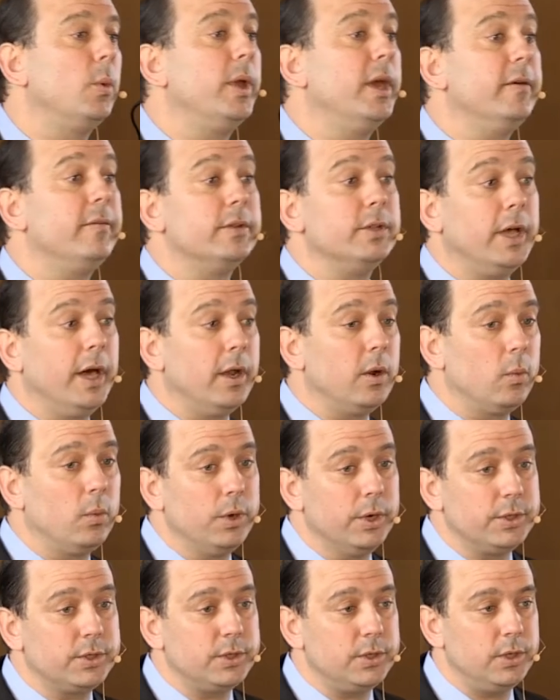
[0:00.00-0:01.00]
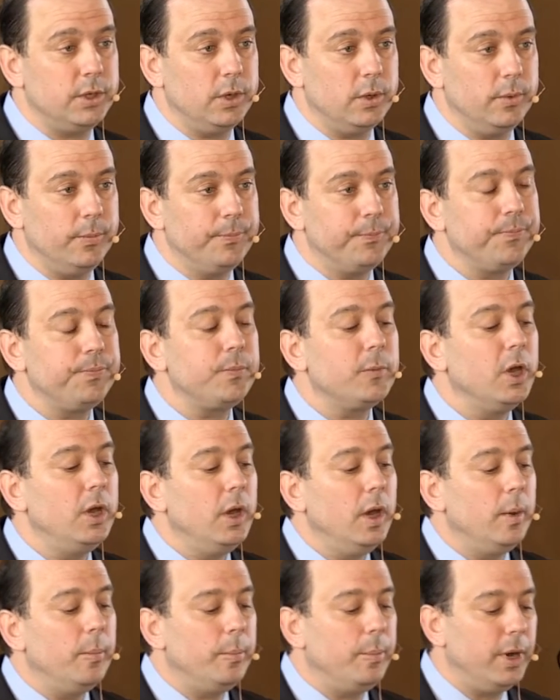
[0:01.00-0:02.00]
we have a lot of work to do,
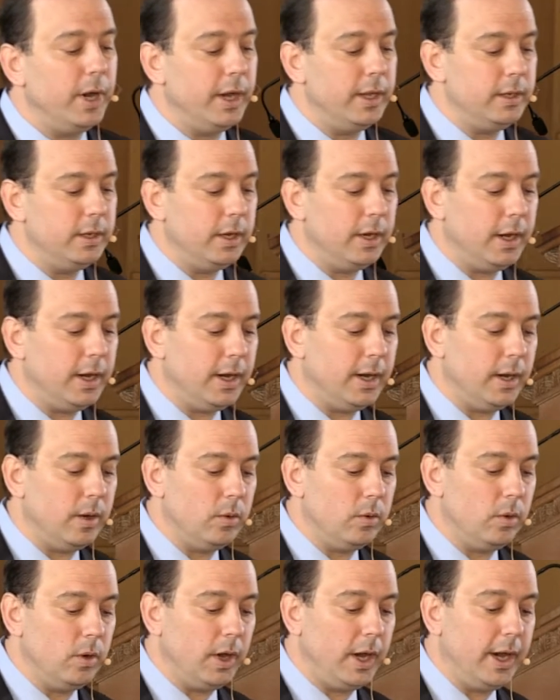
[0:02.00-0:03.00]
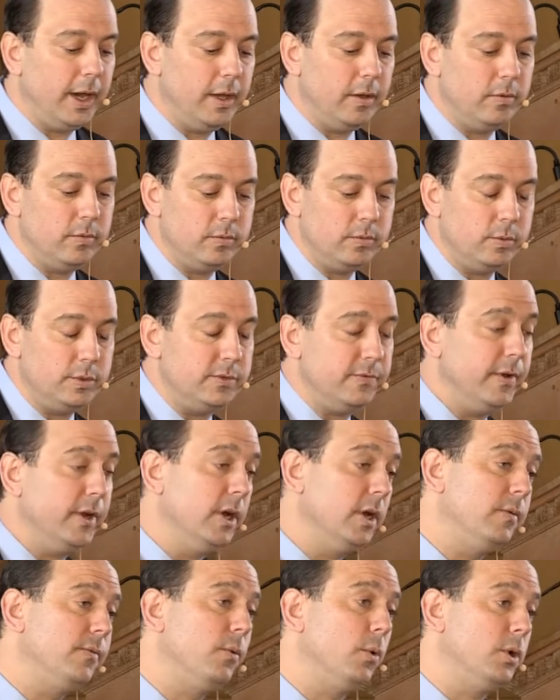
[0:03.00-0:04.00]
but uh, I was
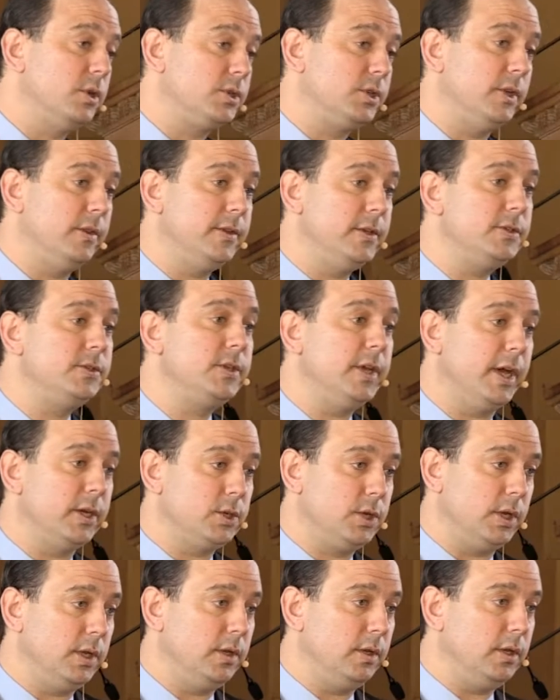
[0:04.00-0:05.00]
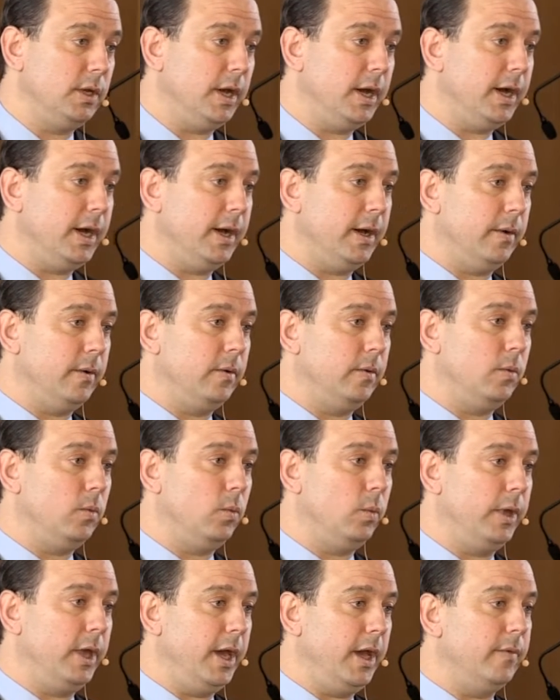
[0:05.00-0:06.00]
very fortunate this session, uh,
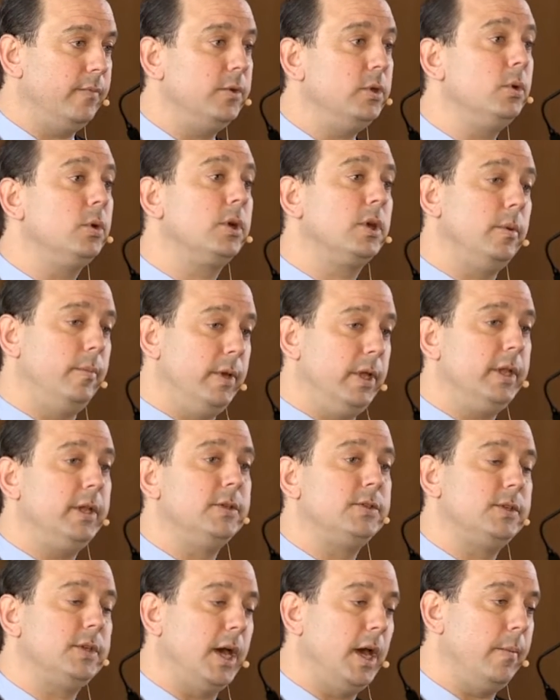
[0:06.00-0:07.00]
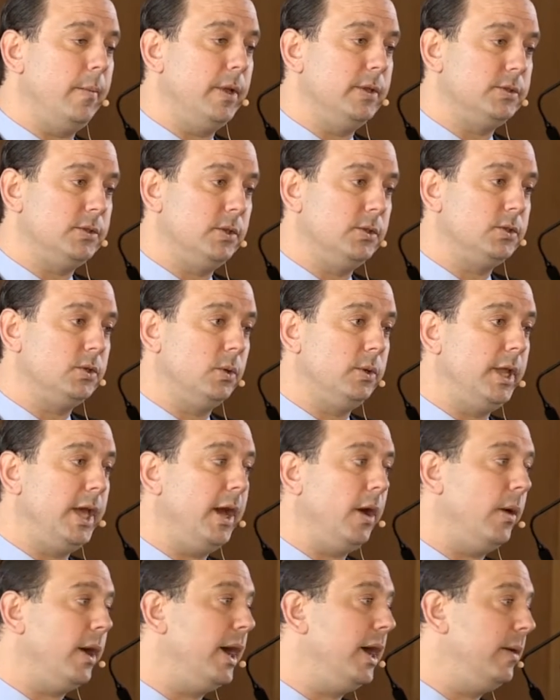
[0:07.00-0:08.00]
we have new committee assignments, and so
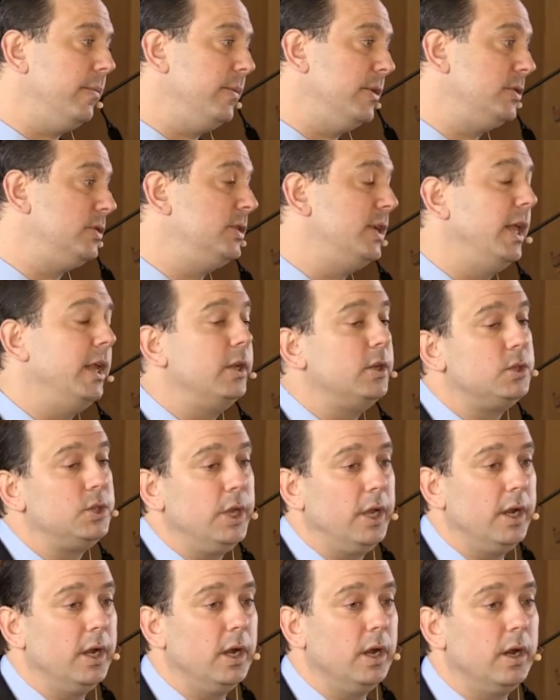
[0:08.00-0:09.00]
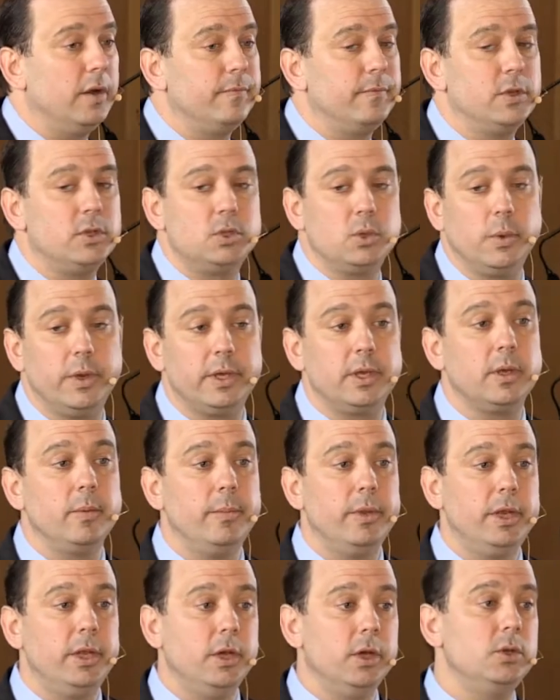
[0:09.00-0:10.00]
now I am the Senate Chair of the Joint
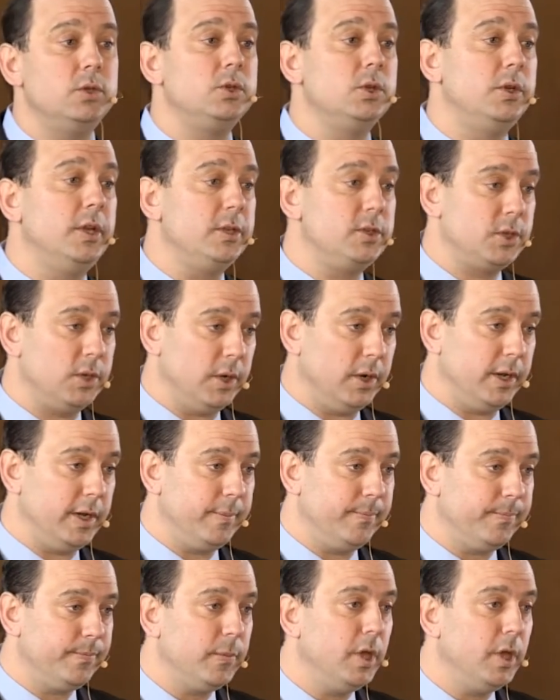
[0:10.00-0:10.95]
Committee on Judiciary.